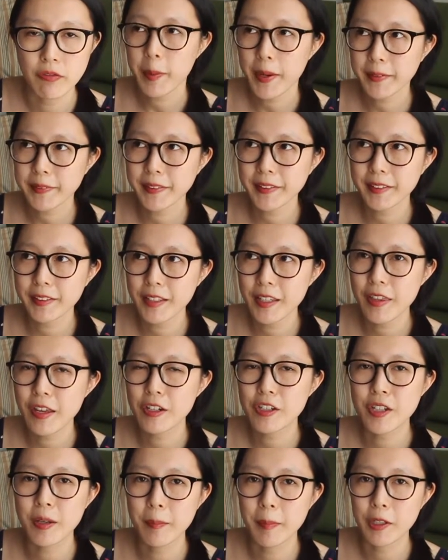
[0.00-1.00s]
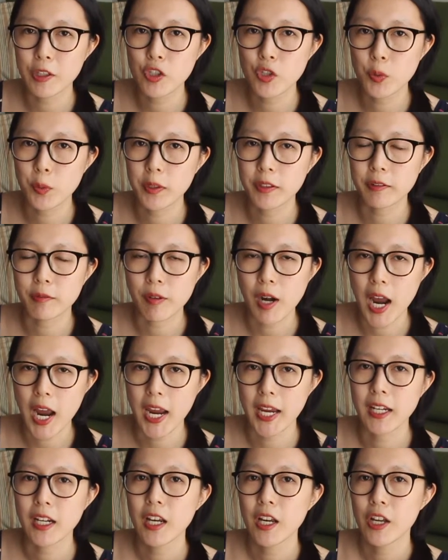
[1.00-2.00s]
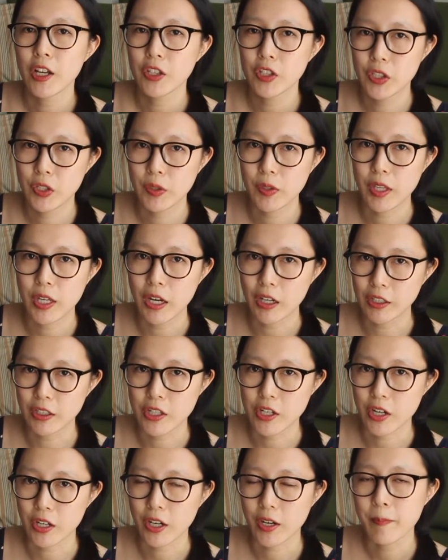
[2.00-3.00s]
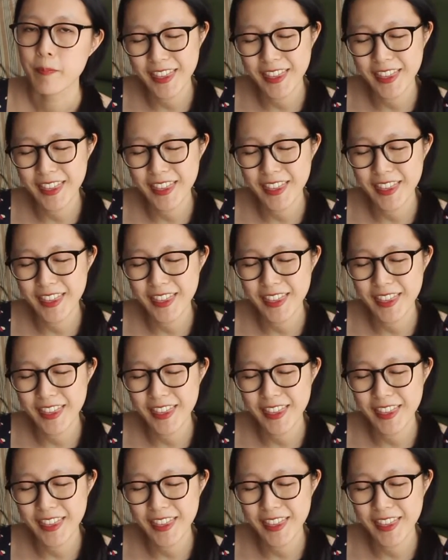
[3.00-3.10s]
Basically their tumultuous ride to the altar.